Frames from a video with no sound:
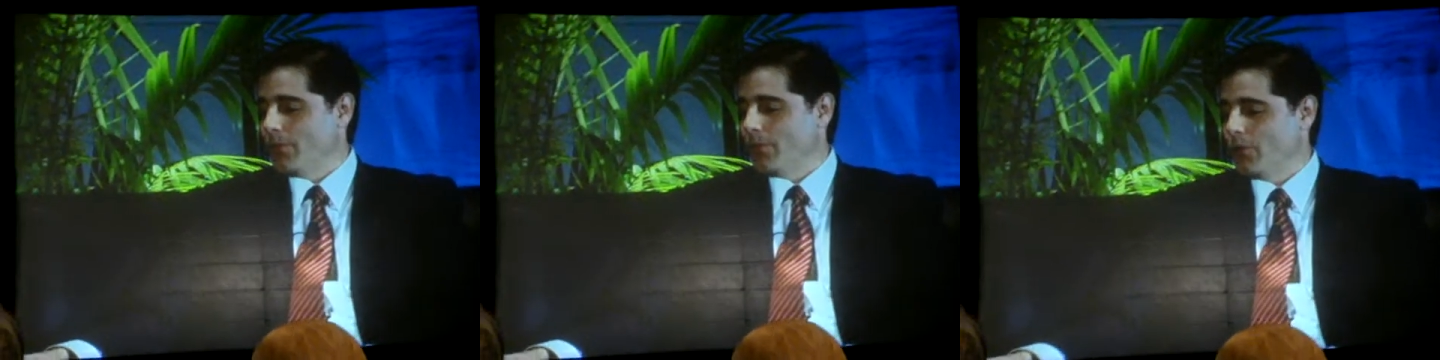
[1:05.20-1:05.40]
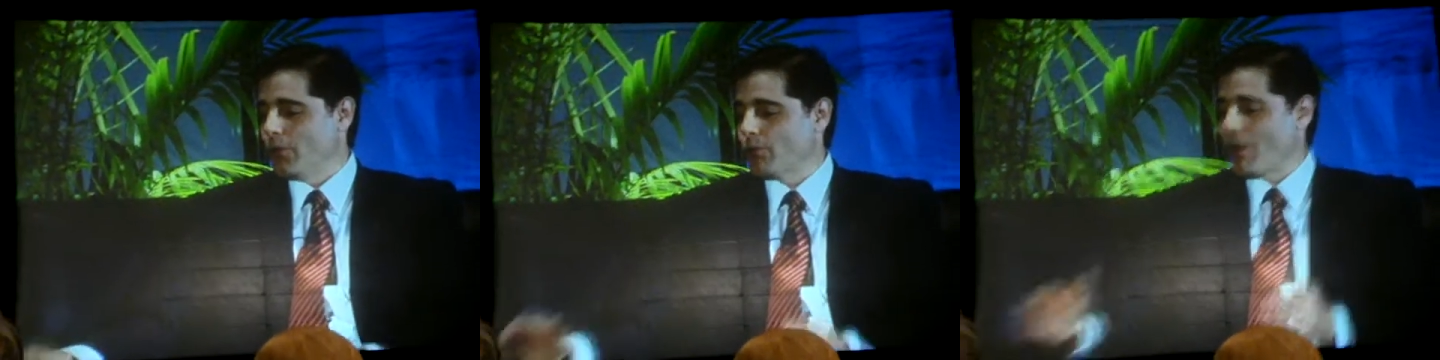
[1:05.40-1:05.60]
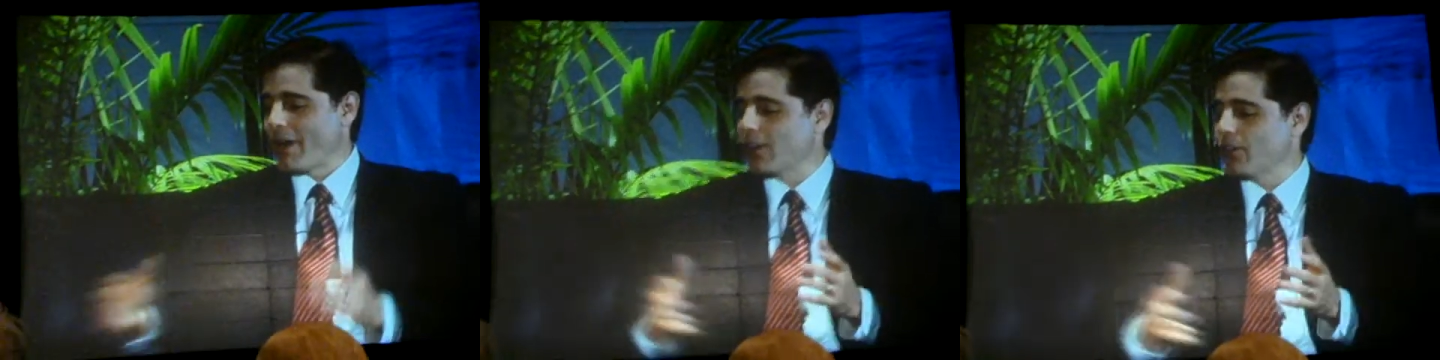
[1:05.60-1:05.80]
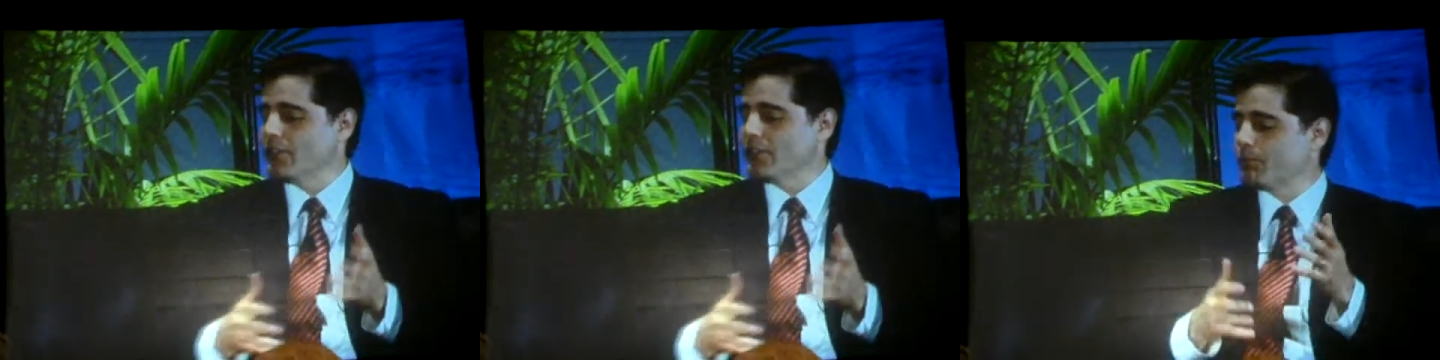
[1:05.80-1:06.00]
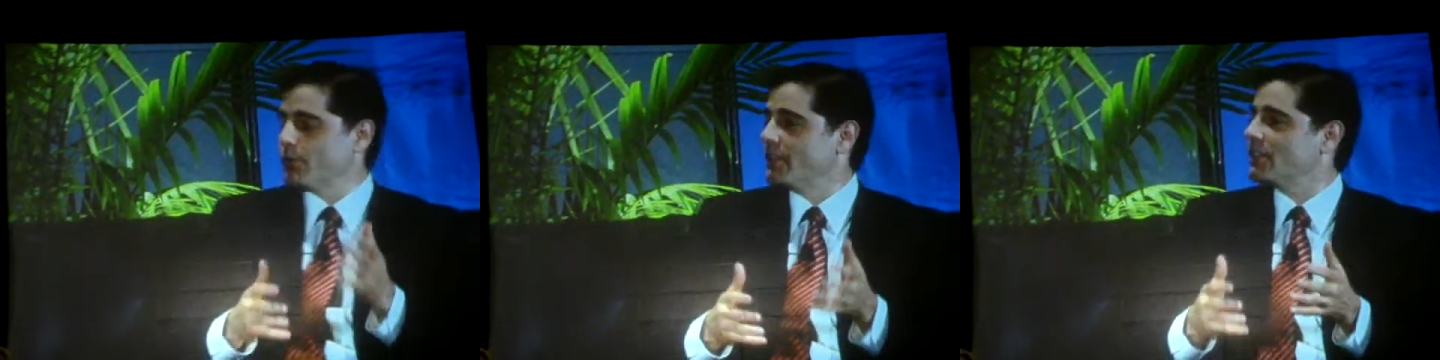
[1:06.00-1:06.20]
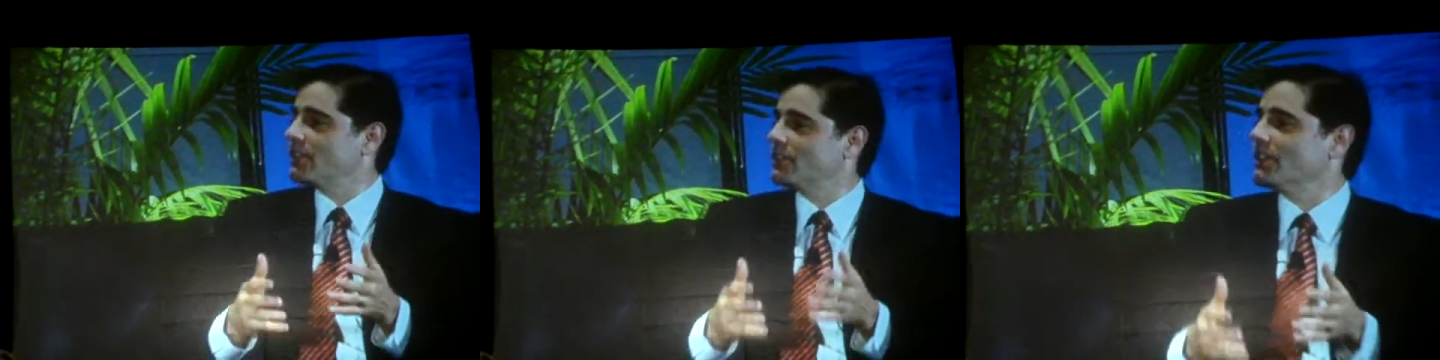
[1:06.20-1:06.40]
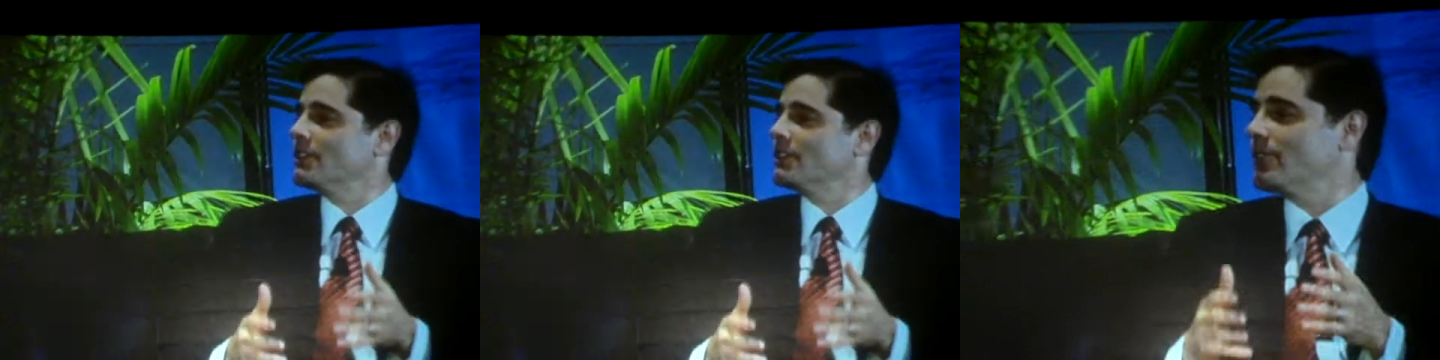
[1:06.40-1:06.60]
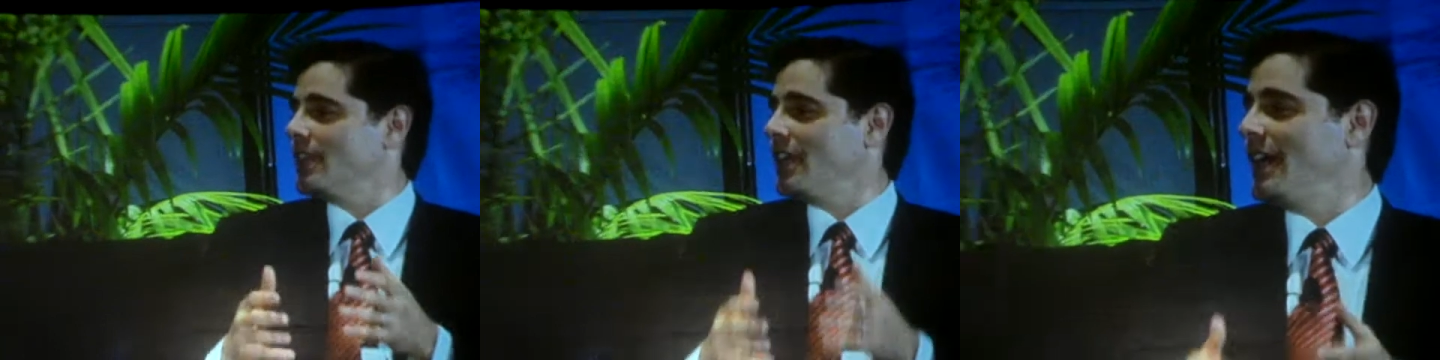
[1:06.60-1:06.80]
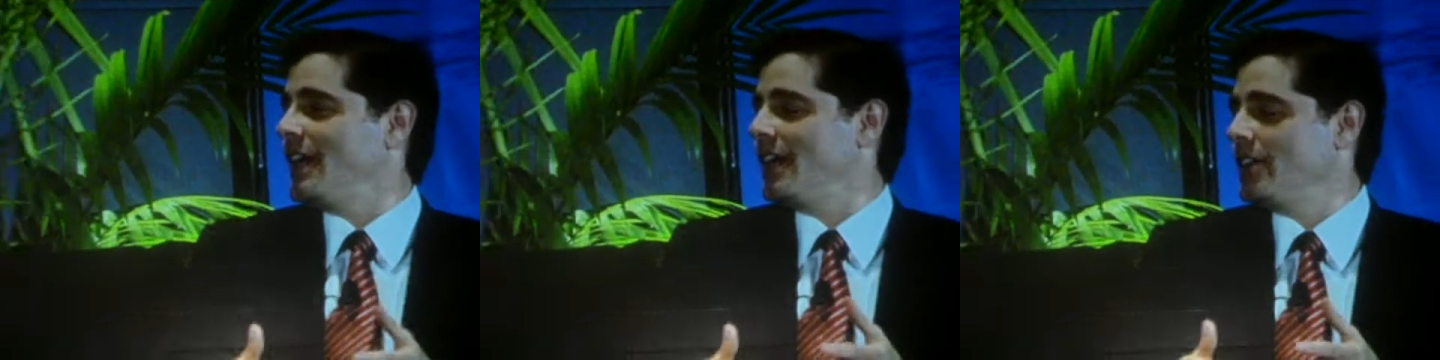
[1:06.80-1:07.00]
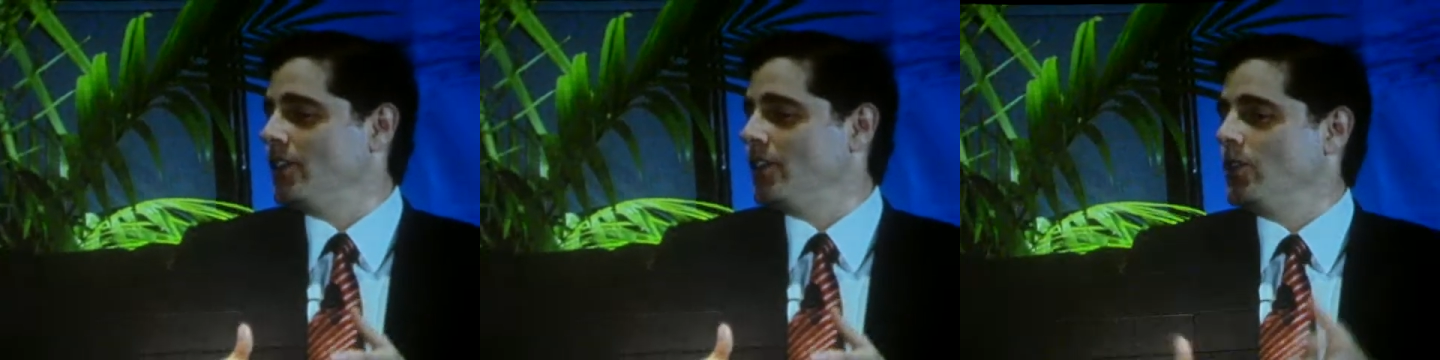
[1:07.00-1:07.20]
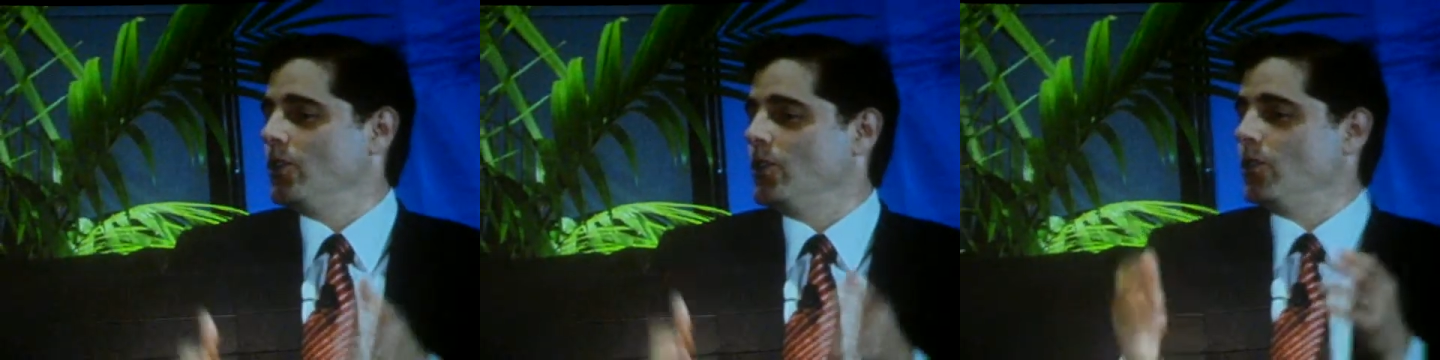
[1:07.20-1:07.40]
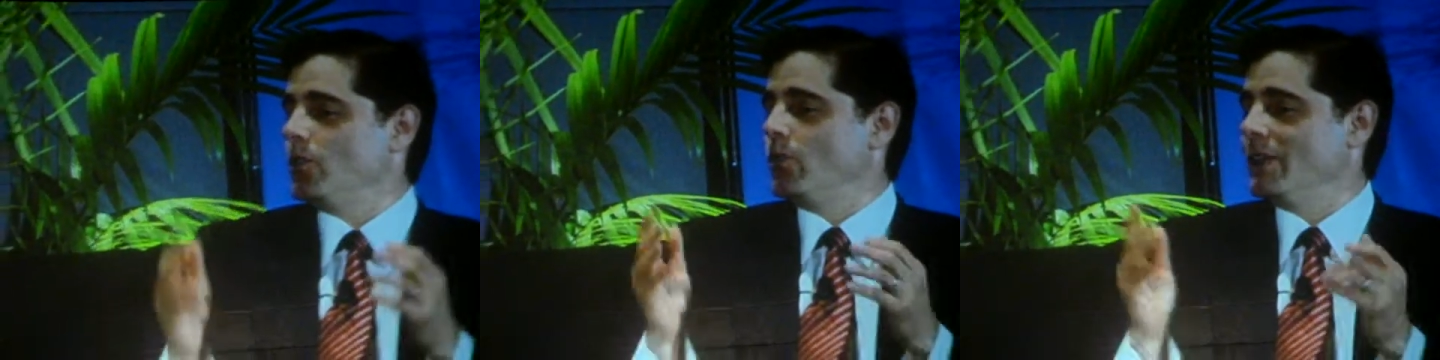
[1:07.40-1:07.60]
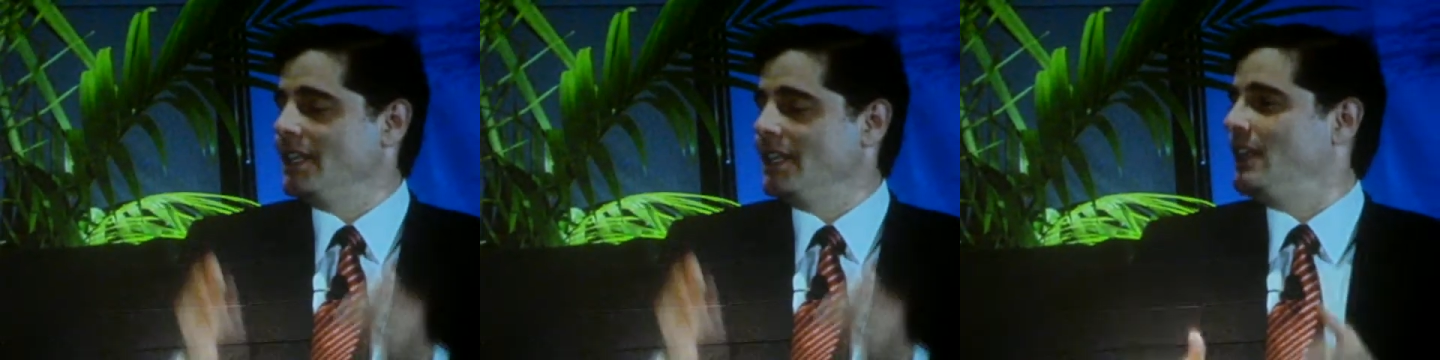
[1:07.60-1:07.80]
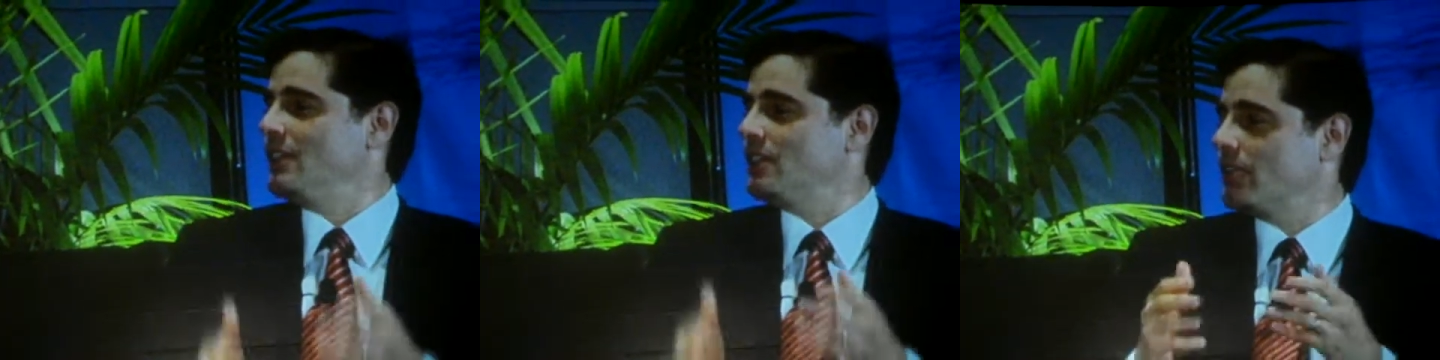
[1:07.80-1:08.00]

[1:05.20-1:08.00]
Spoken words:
record is pretty clear that we need